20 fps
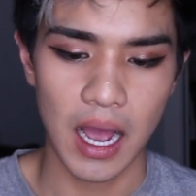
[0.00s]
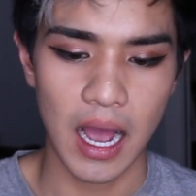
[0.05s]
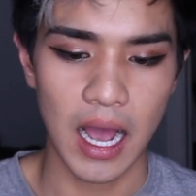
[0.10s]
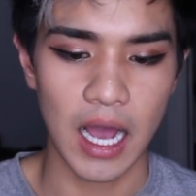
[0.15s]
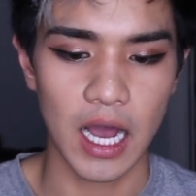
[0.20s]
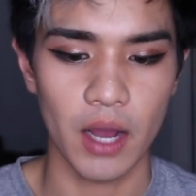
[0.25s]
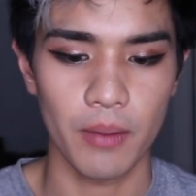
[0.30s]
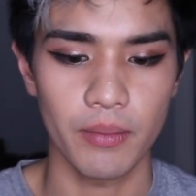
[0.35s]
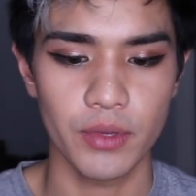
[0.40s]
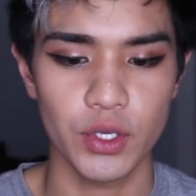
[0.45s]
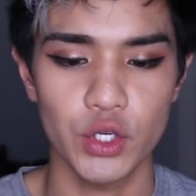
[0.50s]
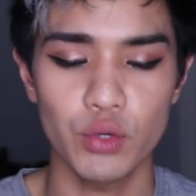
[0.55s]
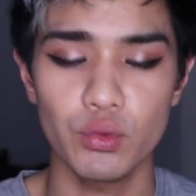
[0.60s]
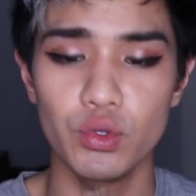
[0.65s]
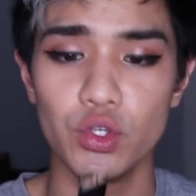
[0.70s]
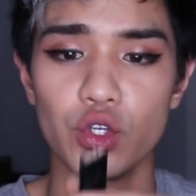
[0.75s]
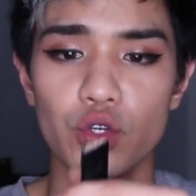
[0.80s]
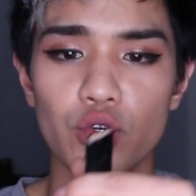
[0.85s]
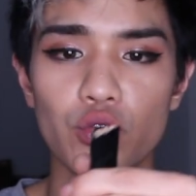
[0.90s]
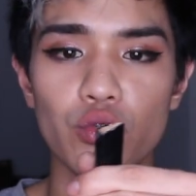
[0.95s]
Um, you
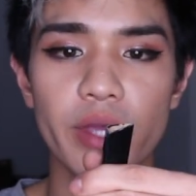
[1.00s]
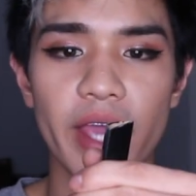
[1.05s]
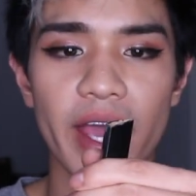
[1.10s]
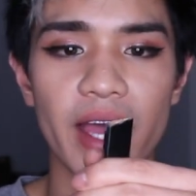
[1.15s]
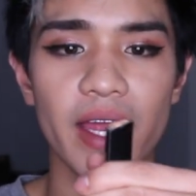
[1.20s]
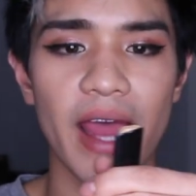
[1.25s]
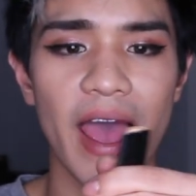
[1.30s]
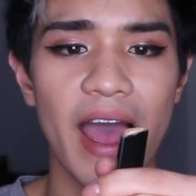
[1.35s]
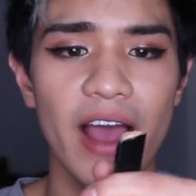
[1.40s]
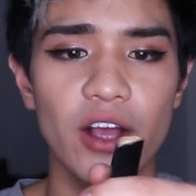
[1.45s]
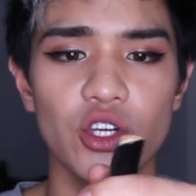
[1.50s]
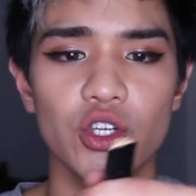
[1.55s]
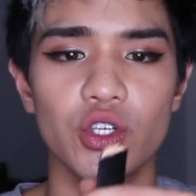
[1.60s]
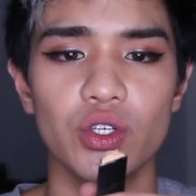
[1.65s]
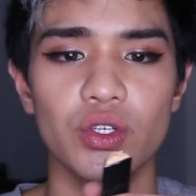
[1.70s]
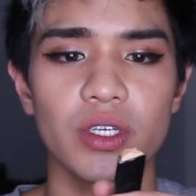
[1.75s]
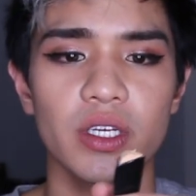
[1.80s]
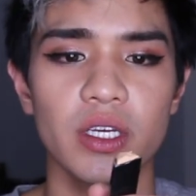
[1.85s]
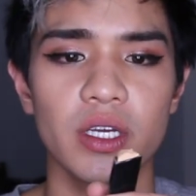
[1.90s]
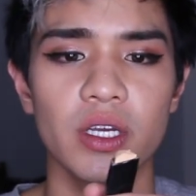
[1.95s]
do get
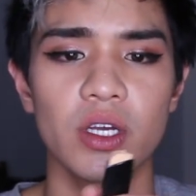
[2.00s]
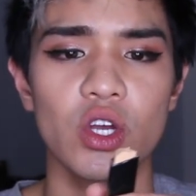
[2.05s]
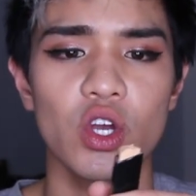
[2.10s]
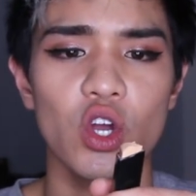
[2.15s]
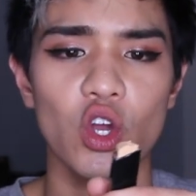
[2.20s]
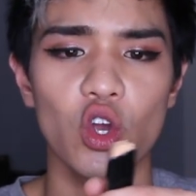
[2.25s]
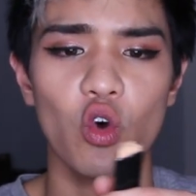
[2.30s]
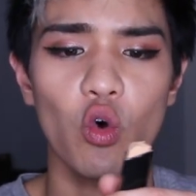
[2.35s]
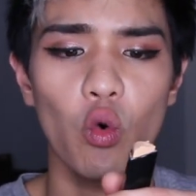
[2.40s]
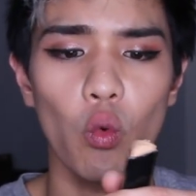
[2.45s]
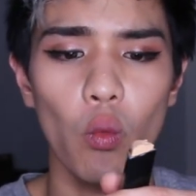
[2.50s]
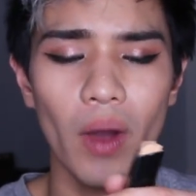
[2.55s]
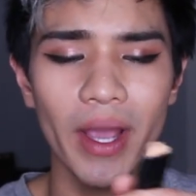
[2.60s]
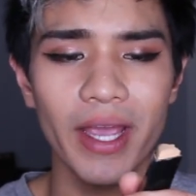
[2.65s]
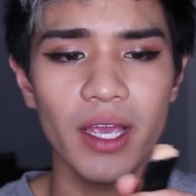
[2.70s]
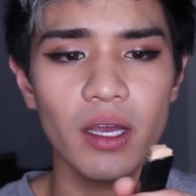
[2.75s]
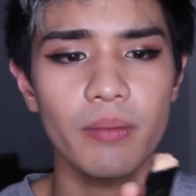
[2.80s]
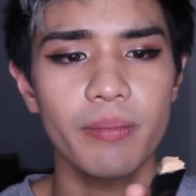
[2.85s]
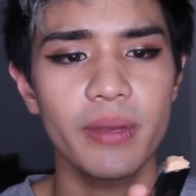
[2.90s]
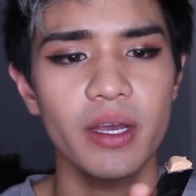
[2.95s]
actually
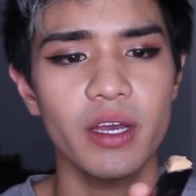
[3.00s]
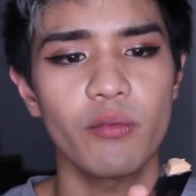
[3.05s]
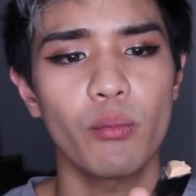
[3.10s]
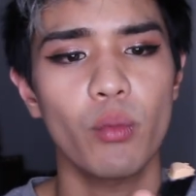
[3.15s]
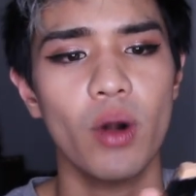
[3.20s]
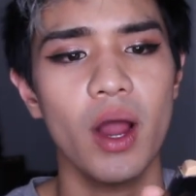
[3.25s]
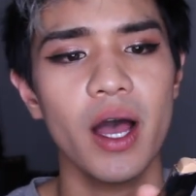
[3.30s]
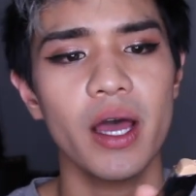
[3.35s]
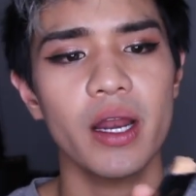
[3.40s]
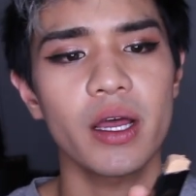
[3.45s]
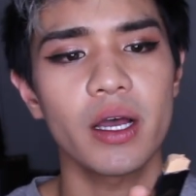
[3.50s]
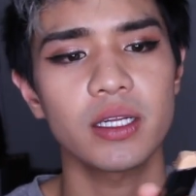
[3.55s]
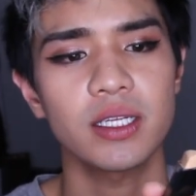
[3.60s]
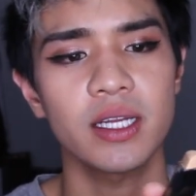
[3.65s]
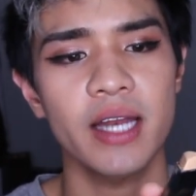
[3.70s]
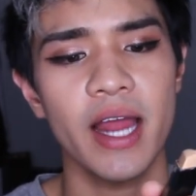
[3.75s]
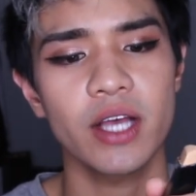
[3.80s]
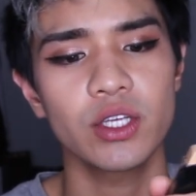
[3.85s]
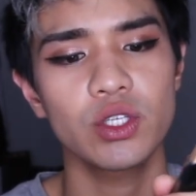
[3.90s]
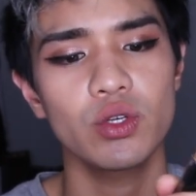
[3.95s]
quite a bit of product,
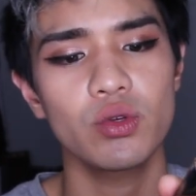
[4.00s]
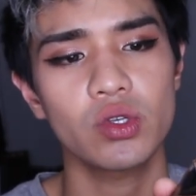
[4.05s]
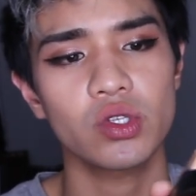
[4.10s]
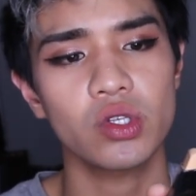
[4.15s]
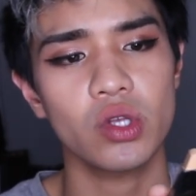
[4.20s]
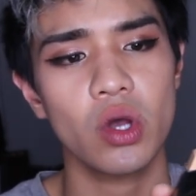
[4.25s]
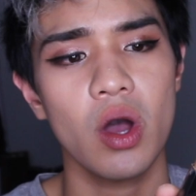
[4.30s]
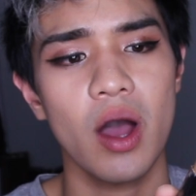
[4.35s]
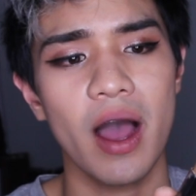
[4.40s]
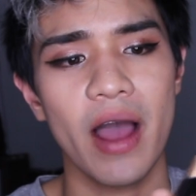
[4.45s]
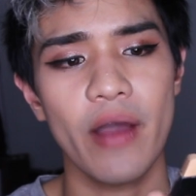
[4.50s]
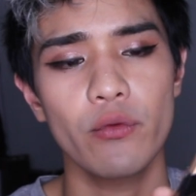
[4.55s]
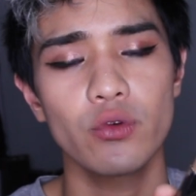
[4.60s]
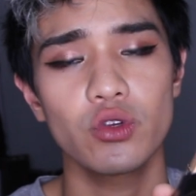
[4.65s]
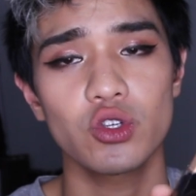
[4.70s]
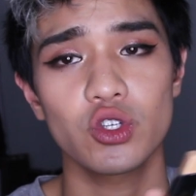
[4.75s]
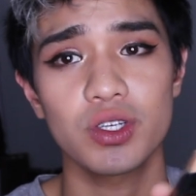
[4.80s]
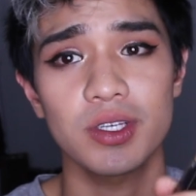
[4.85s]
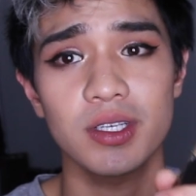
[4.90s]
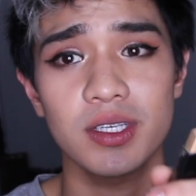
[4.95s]
and as you saw, I
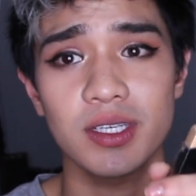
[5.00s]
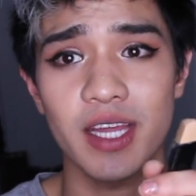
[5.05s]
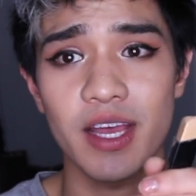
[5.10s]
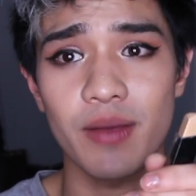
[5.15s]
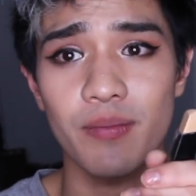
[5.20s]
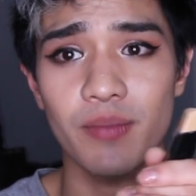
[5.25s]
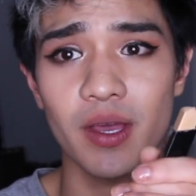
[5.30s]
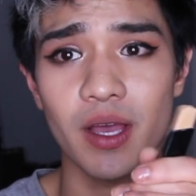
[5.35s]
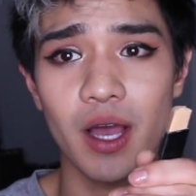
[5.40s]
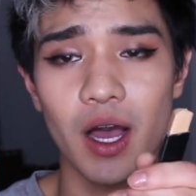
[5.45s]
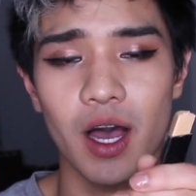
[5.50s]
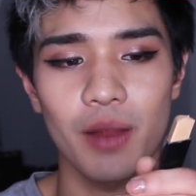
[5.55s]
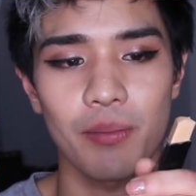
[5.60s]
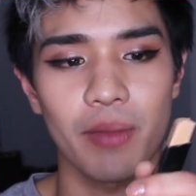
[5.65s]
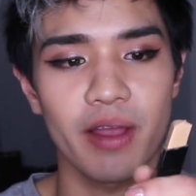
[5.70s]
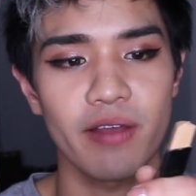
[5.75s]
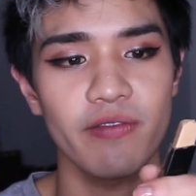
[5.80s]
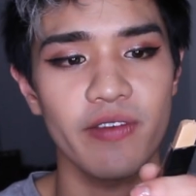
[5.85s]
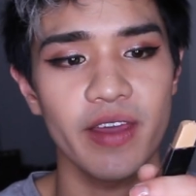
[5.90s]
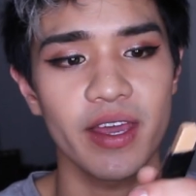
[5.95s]
was just stamping on
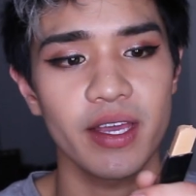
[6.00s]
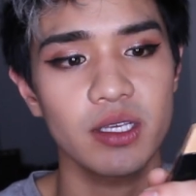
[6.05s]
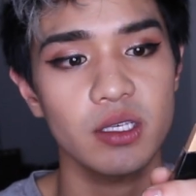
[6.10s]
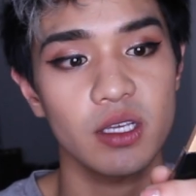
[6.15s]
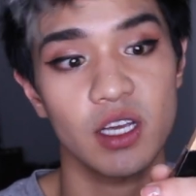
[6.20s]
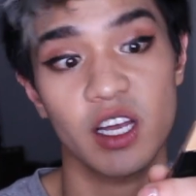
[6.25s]
my face.